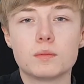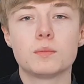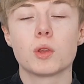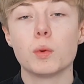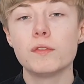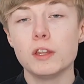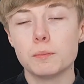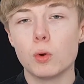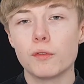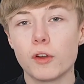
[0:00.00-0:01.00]
So with these
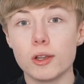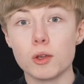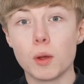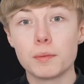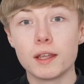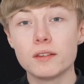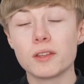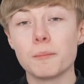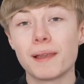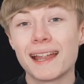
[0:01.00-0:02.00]
portfolio updates,
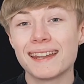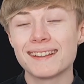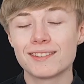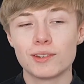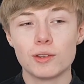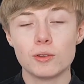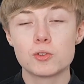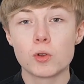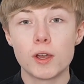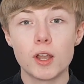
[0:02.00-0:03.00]
I'm planning to
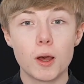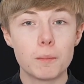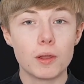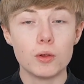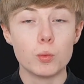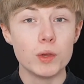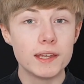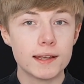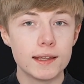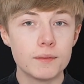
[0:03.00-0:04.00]
try and upload
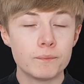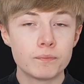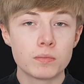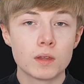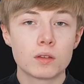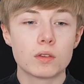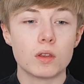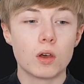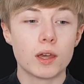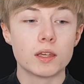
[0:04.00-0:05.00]
weekly so
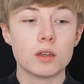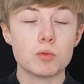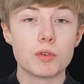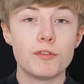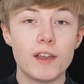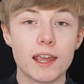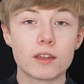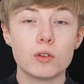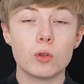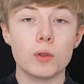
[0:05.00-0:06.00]
that I can
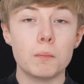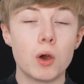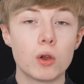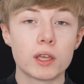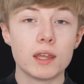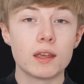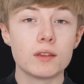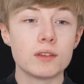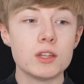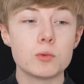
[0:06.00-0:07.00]
reflect on the market
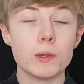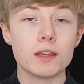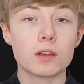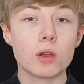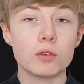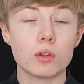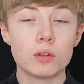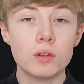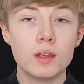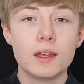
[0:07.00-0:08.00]
as each week goes on,
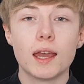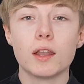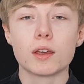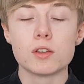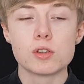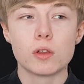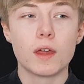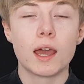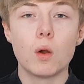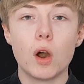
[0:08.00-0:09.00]
and I can show that
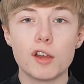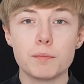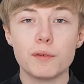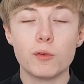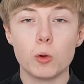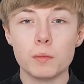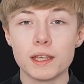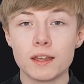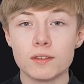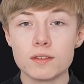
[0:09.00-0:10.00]
how I've performed
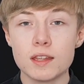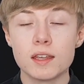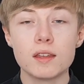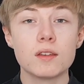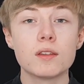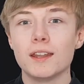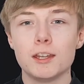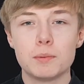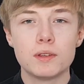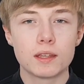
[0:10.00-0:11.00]
against it and any
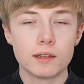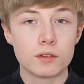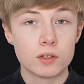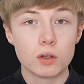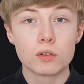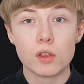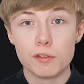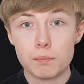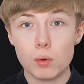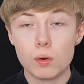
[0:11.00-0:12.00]
particular stocks that
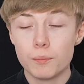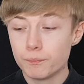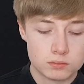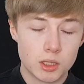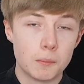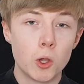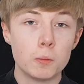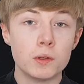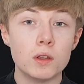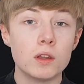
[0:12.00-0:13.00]
I've bought. And I'm
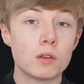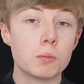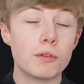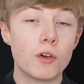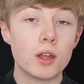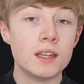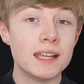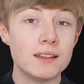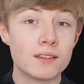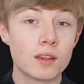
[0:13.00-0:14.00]
hoping that this will provide an
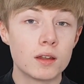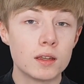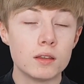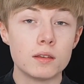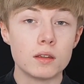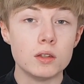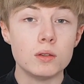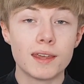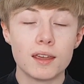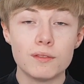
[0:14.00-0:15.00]
insight into
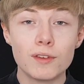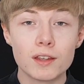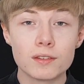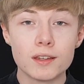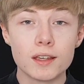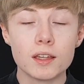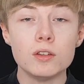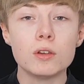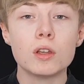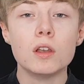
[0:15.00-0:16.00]
UK investing and
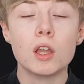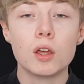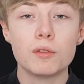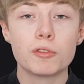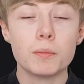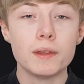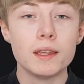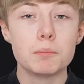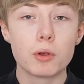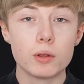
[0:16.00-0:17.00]
you can learn from
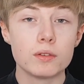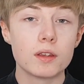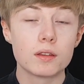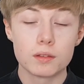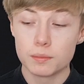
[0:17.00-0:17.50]
the process.